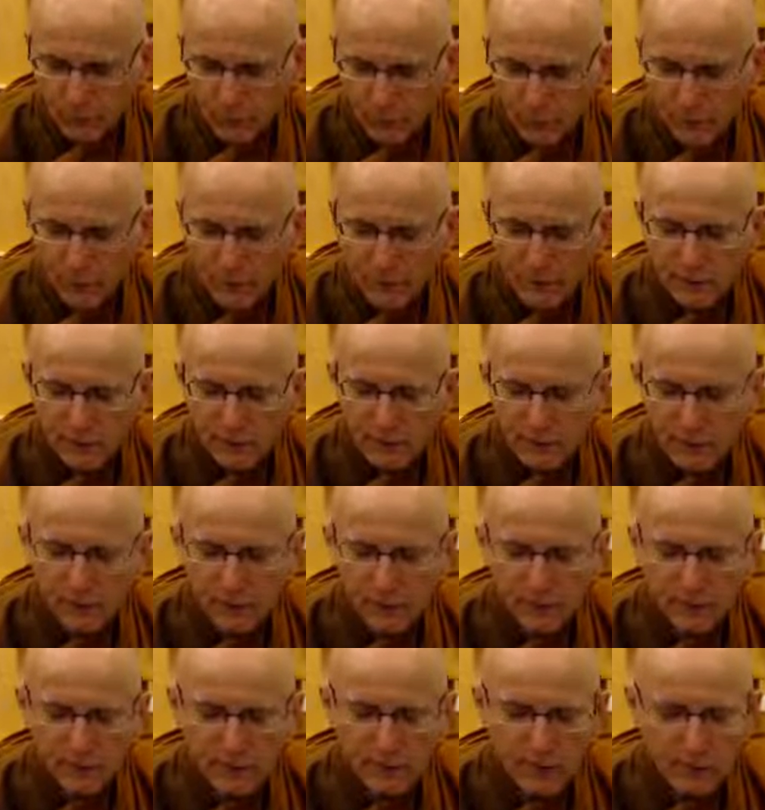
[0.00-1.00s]
Breathing
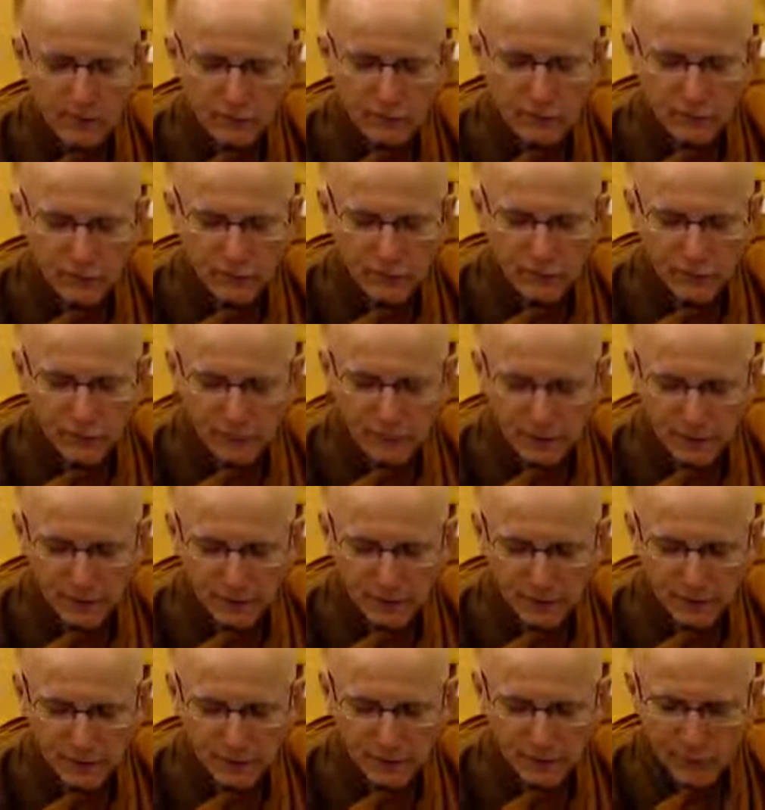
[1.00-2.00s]
in this feeling
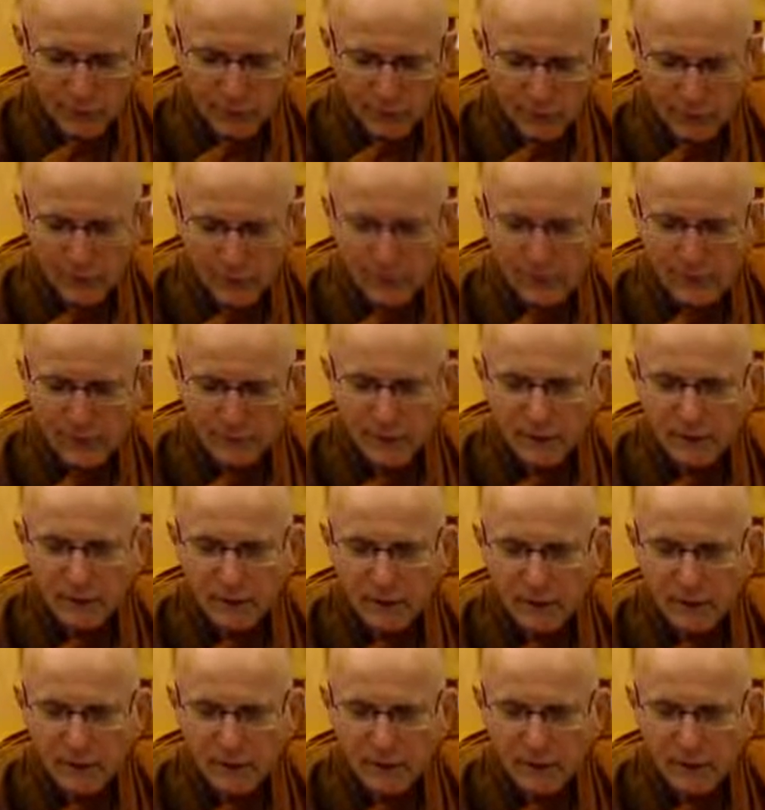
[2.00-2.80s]
and breathing it